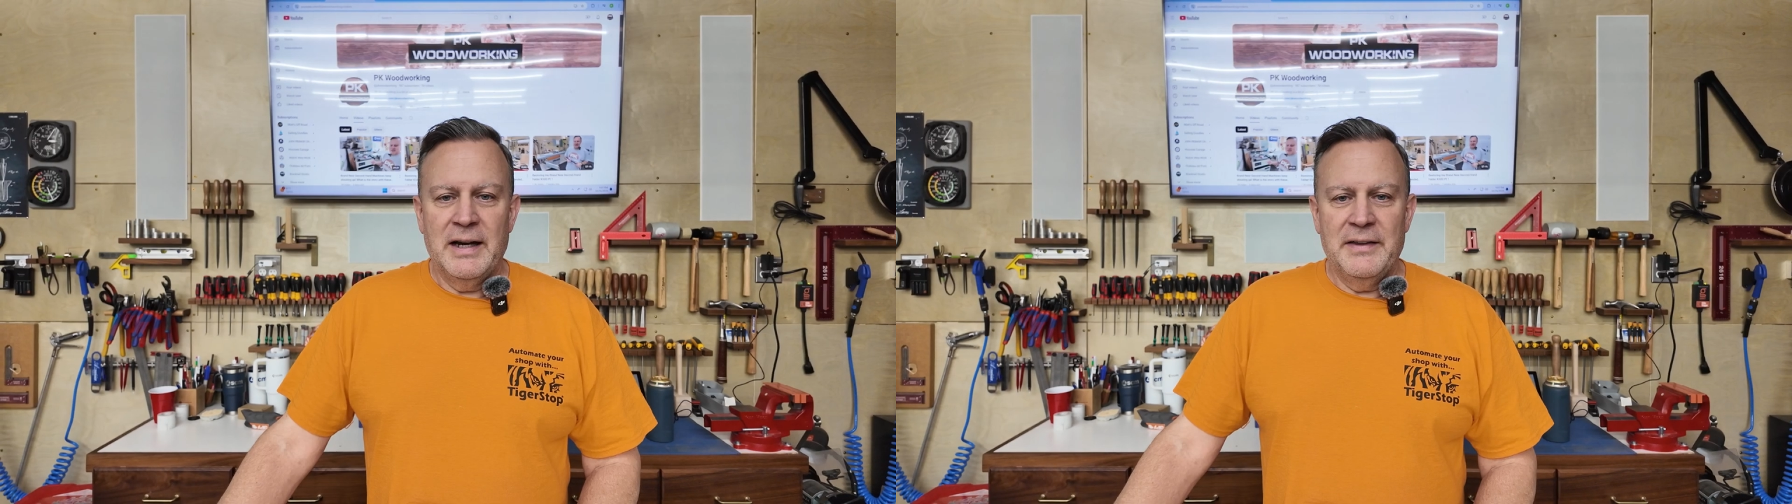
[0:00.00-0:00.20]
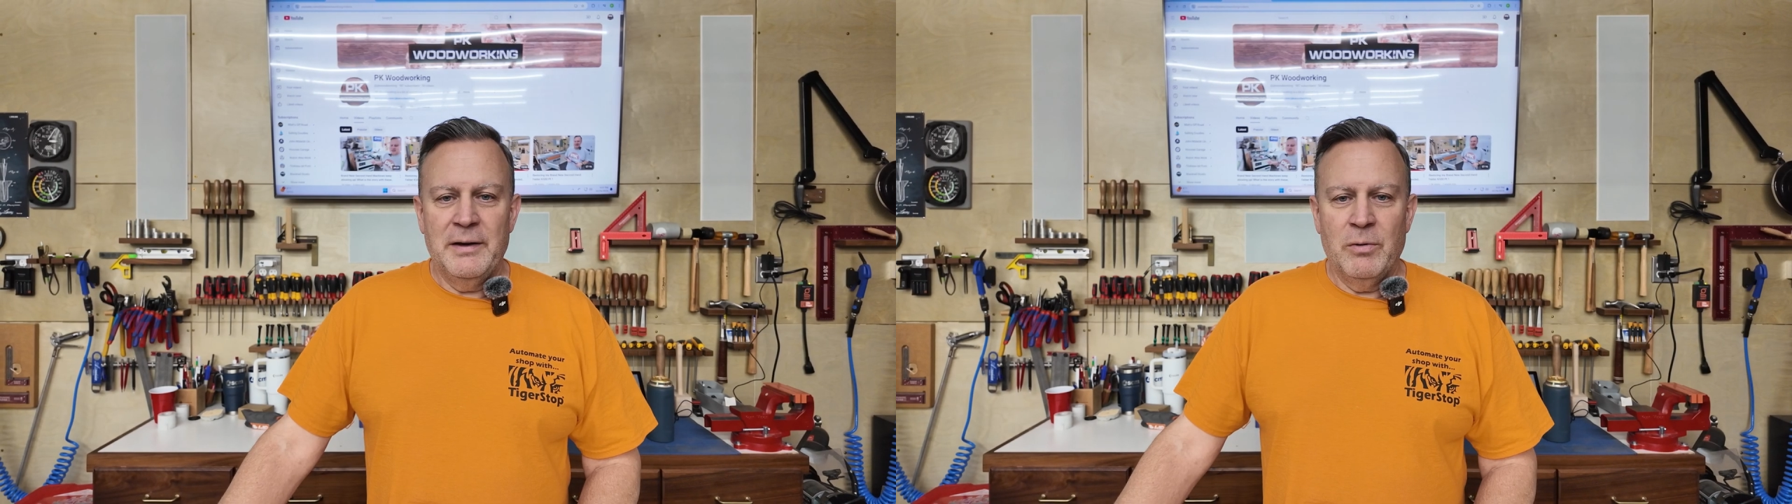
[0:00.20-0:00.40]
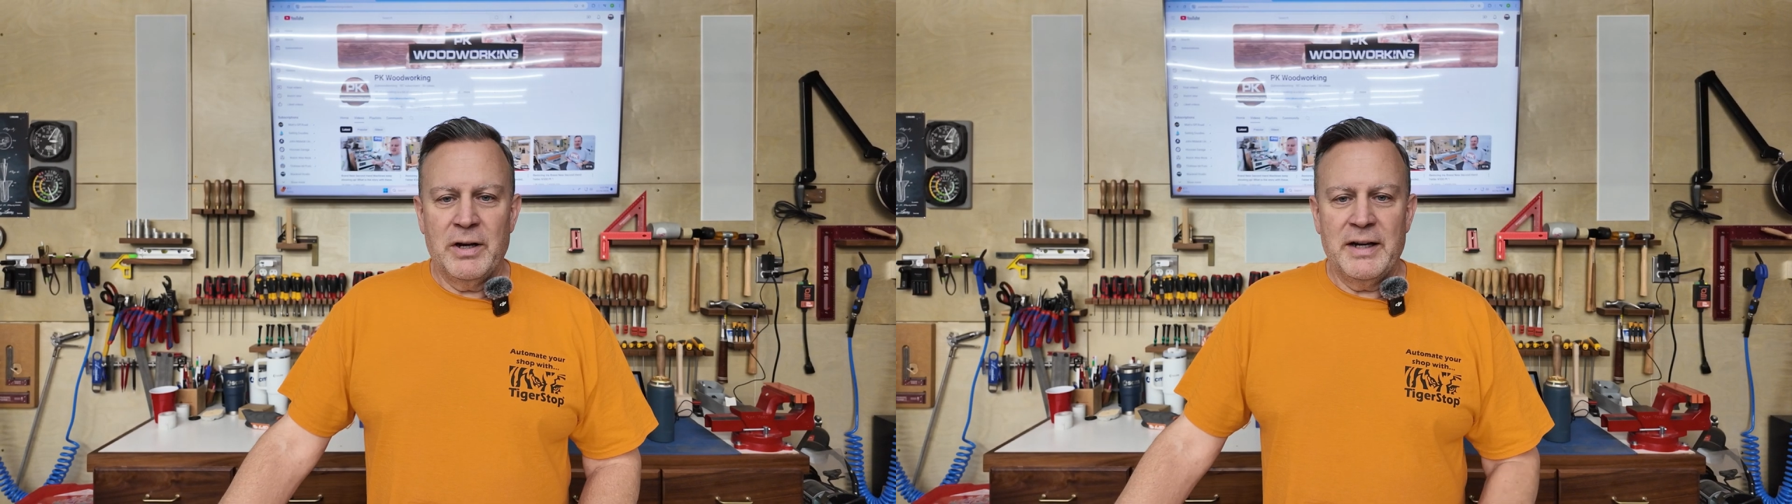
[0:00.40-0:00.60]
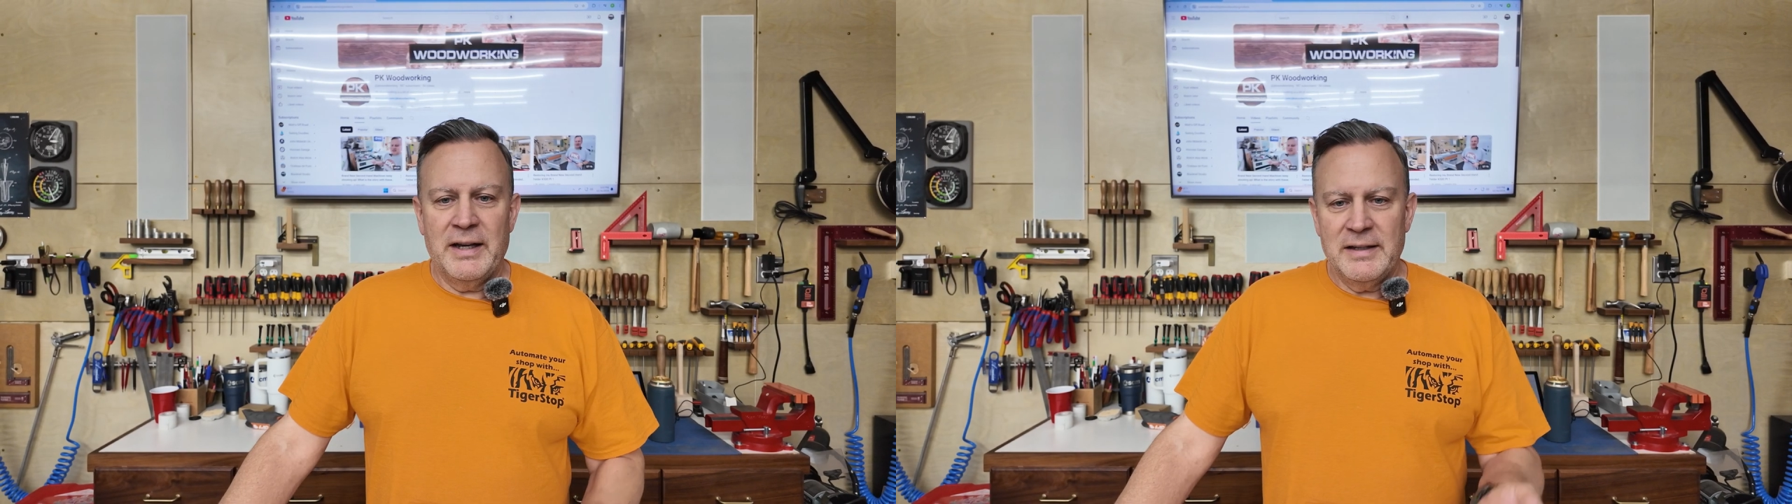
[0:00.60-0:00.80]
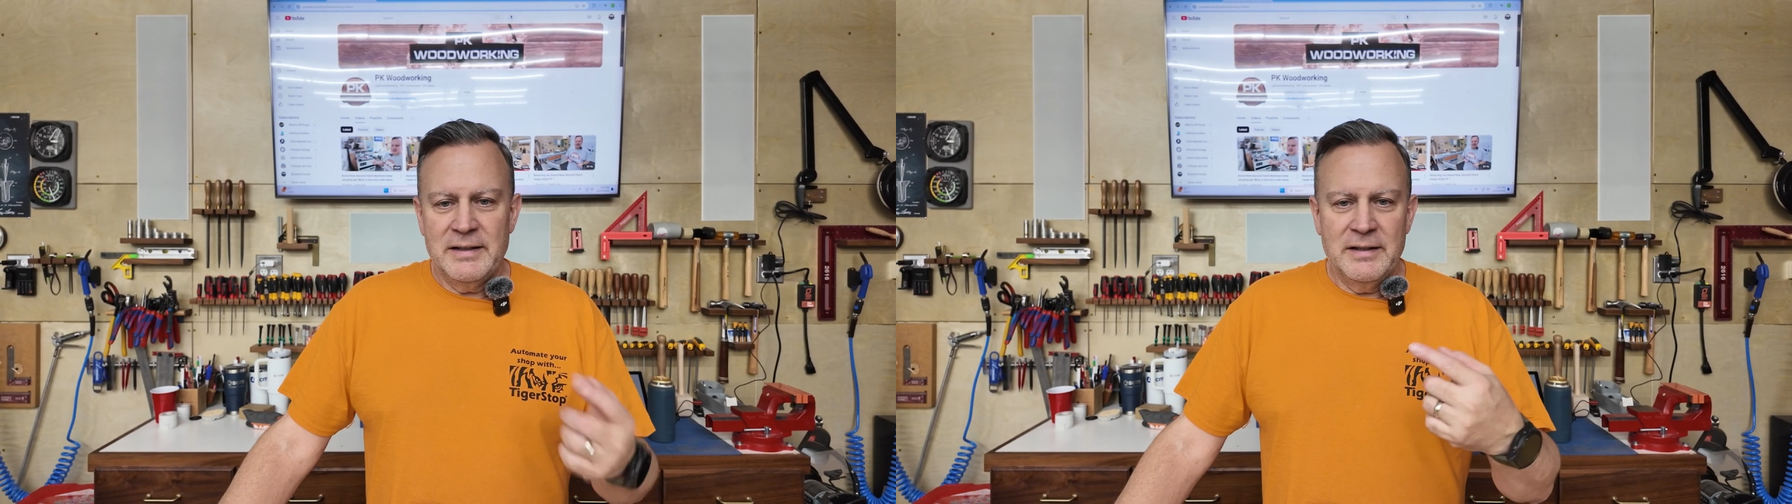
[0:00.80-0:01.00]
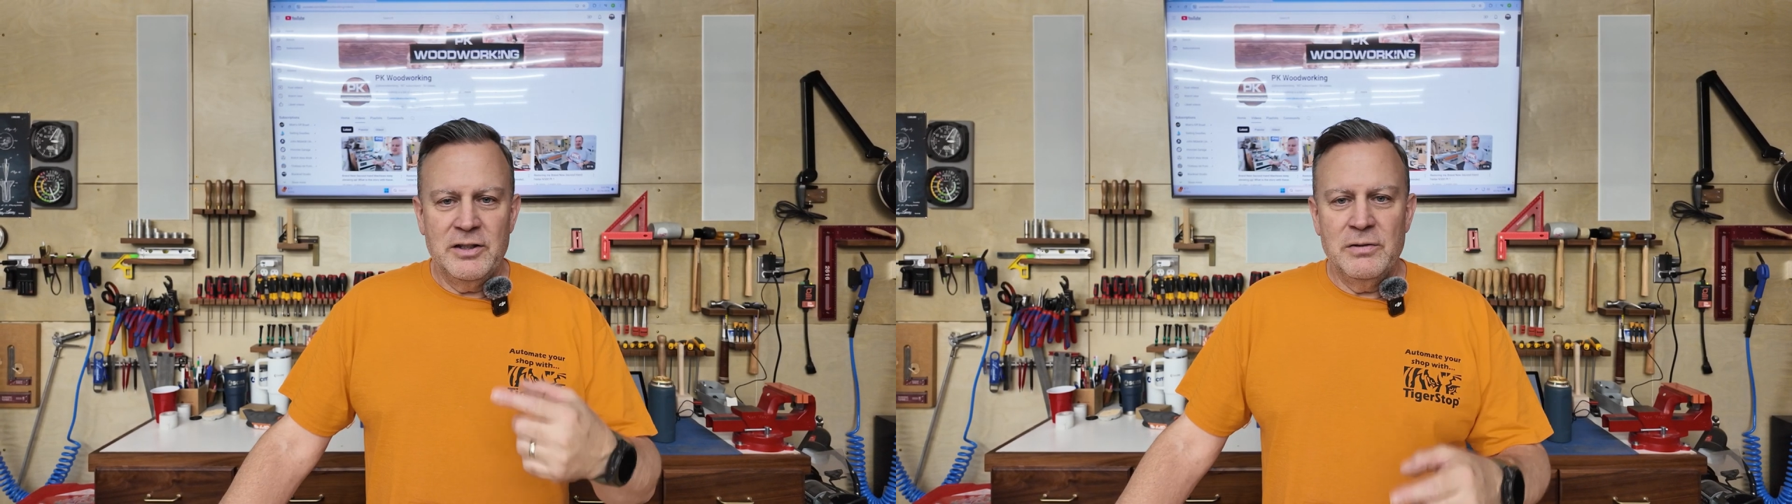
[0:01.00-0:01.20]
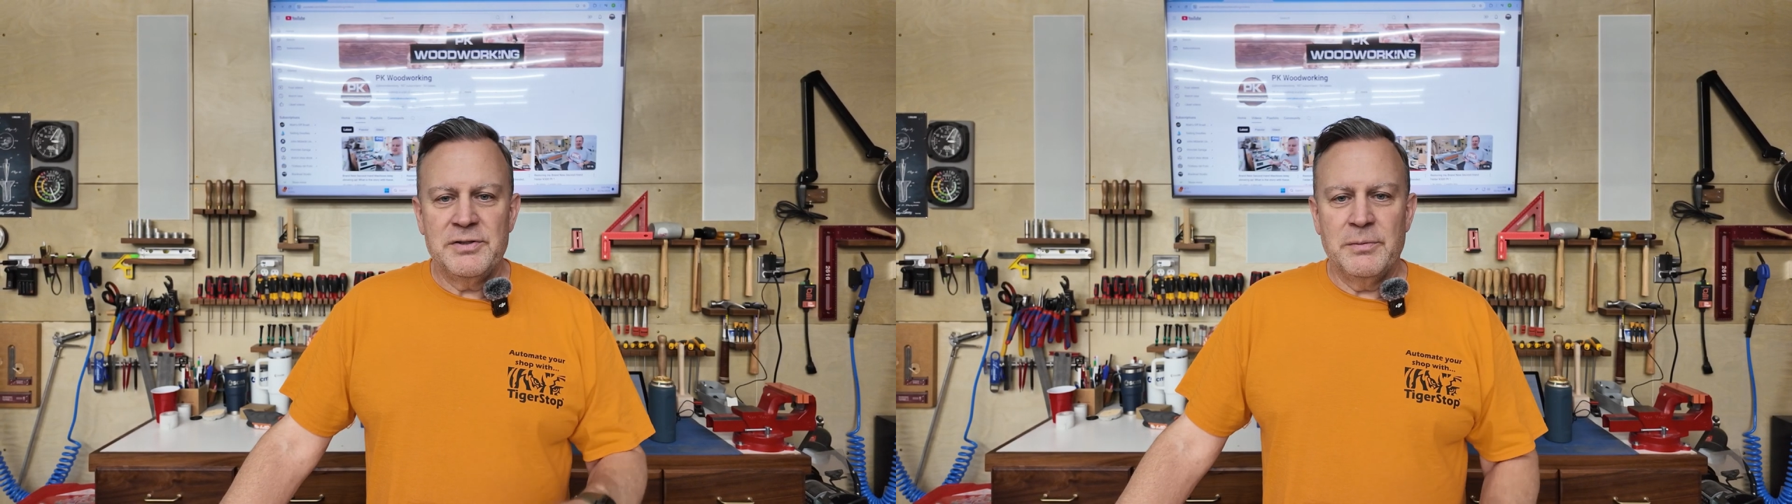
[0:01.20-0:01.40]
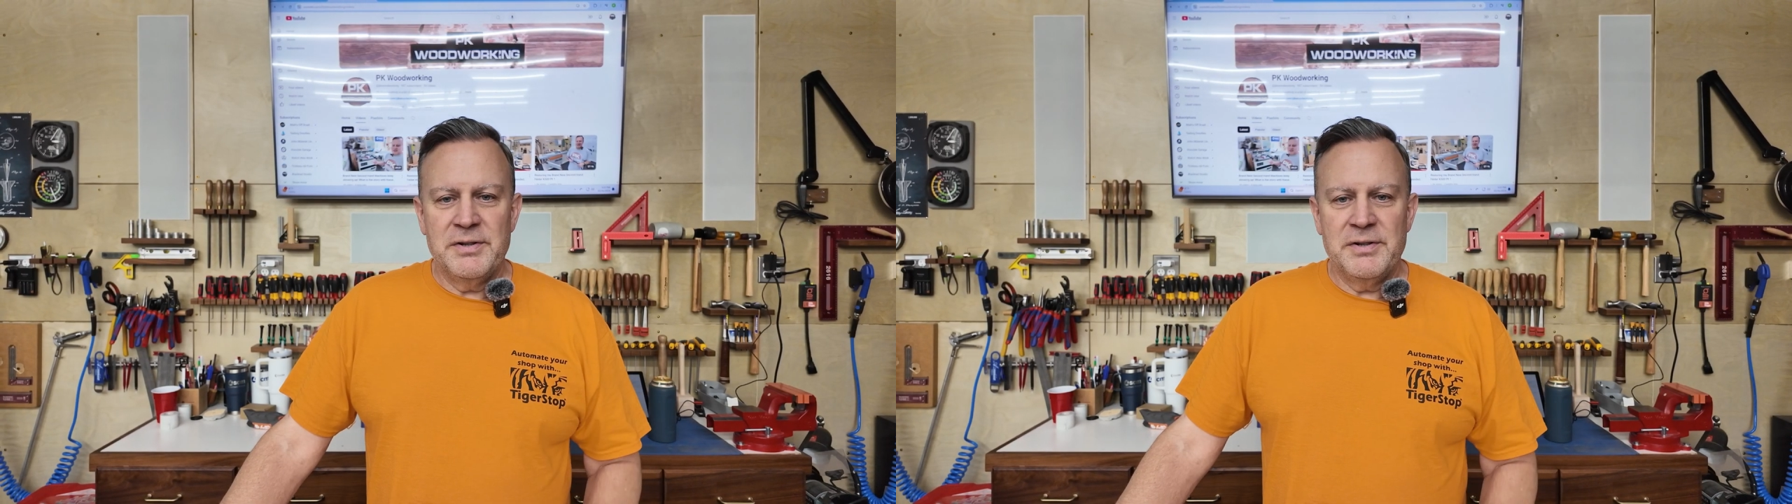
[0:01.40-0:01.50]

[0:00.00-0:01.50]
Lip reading: and then we're going to use the